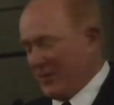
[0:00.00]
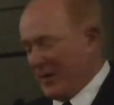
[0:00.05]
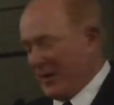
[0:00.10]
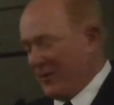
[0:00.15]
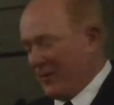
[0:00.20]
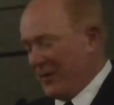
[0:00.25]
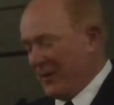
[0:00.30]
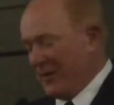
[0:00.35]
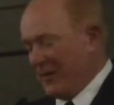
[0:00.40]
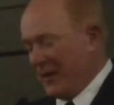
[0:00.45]

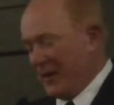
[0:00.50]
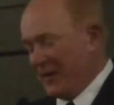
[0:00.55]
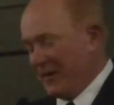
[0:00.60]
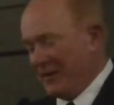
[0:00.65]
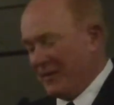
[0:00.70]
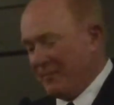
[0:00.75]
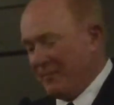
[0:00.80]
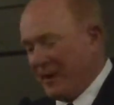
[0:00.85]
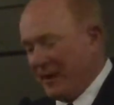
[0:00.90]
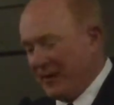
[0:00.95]
I want to
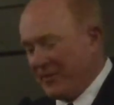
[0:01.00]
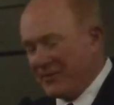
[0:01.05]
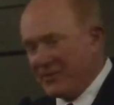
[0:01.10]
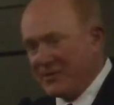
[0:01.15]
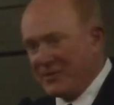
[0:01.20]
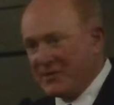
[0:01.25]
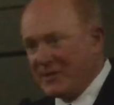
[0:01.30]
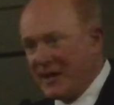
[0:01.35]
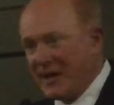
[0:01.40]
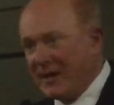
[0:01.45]
thank the Mayo
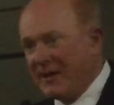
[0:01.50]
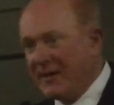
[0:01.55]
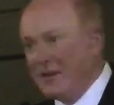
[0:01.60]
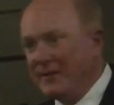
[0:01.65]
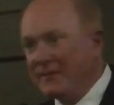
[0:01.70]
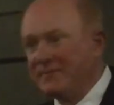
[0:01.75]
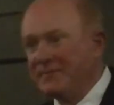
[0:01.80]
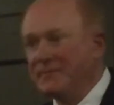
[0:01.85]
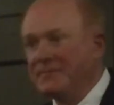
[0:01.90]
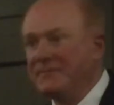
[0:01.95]

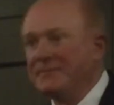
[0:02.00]
Society.